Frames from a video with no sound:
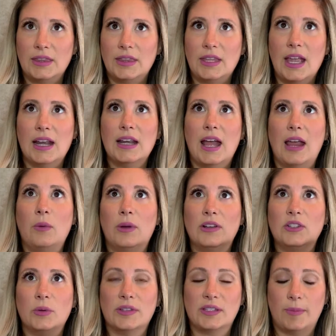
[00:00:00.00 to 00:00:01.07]
Then I
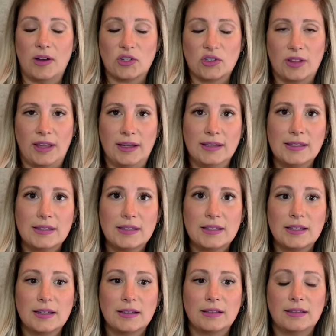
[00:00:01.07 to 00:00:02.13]
went to a
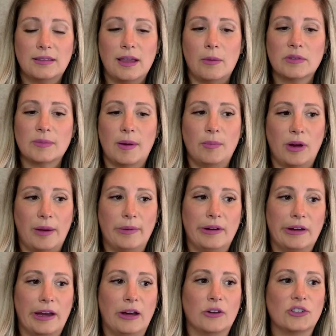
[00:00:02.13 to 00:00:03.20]
specialist. That was my
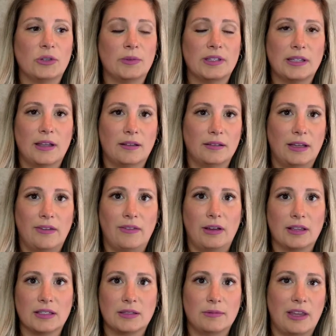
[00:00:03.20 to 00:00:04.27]
primary care. She was giving
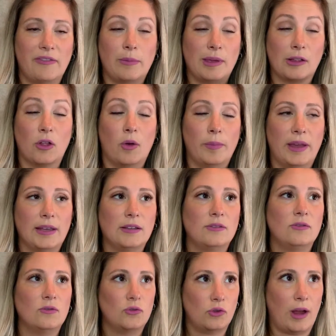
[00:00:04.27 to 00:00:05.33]
me Clomid,
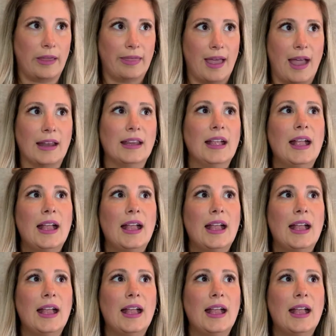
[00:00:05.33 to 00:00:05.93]
trying that.